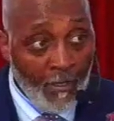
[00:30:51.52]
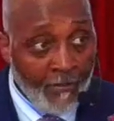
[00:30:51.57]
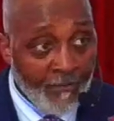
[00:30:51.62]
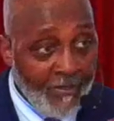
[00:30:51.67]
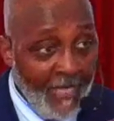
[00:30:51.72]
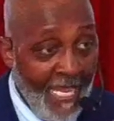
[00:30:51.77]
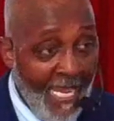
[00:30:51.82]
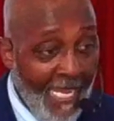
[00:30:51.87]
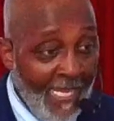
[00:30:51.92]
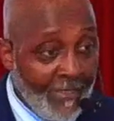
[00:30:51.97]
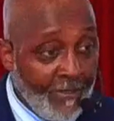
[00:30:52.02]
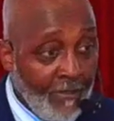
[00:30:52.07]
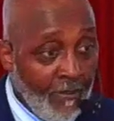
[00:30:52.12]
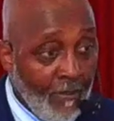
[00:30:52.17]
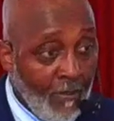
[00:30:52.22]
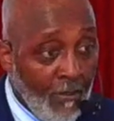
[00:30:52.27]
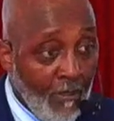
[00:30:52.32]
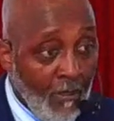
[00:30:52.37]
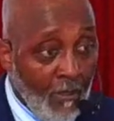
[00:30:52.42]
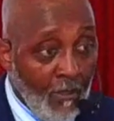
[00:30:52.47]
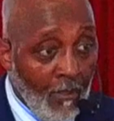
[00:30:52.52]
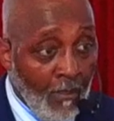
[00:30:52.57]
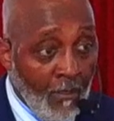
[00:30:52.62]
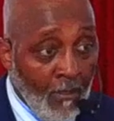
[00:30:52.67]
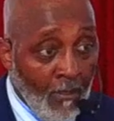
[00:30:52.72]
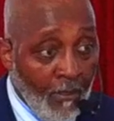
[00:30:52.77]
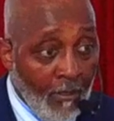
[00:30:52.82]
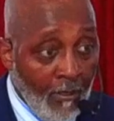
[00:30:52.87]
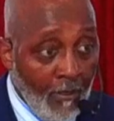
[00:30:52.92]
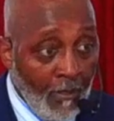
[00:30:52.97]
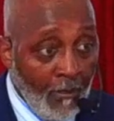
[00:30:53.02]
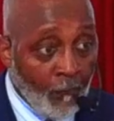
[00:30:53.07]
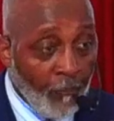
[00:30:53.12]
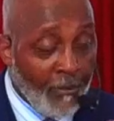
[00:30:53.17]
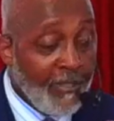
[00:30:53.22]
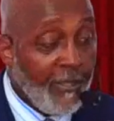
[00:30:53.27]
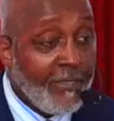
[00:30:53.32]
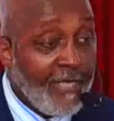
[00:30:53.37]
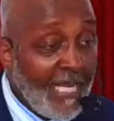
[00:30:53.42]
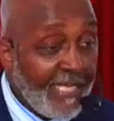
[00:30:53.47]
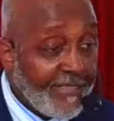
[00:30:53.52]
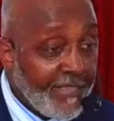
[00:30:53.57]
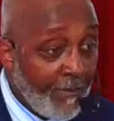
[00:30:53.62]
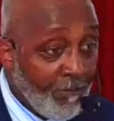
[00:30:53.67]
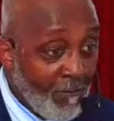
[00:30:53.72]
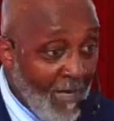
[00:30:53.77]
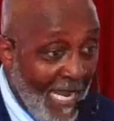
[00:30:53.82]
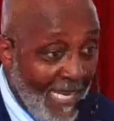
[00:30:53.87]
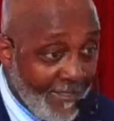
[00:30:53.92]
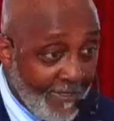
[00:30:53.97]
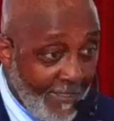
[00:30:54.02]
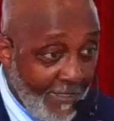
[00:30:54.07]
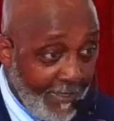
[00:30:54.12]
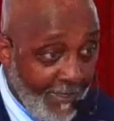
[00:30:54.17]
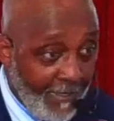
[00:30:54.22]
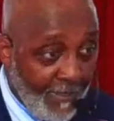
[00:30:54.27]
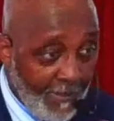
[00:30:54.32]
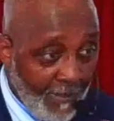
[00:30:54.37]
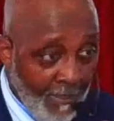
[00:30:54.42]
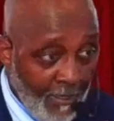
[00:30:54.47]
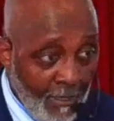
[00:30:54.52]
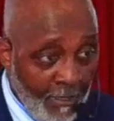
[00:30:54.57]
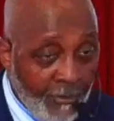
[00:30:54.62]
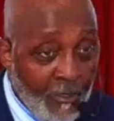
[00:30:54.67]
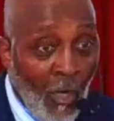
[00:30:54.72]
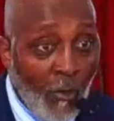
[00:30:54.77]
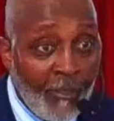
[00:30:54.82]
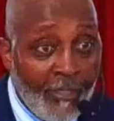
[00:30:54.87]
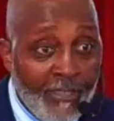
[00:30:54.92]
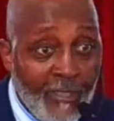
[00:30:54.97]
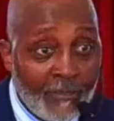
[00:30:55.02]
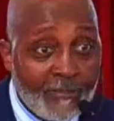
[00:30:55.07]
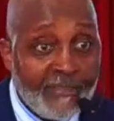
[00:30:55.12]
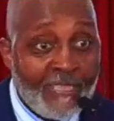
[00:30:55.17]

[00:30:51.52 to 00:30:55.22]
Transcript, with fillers: then, when you get to Monday, go to your